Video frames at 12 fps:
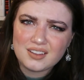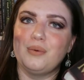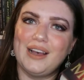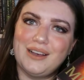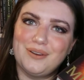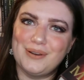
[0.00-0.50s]

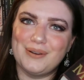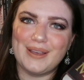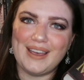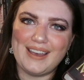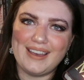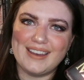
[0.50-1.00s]
Wow,
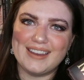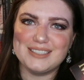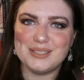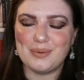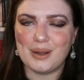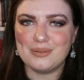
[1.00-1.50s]
okay,
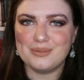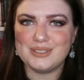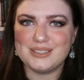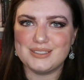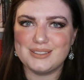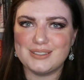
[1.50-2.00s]
I should
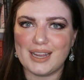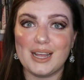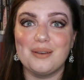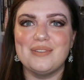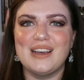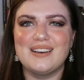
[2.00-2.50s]
probably shut
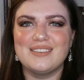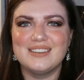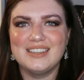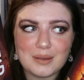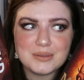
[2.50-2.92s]
up now.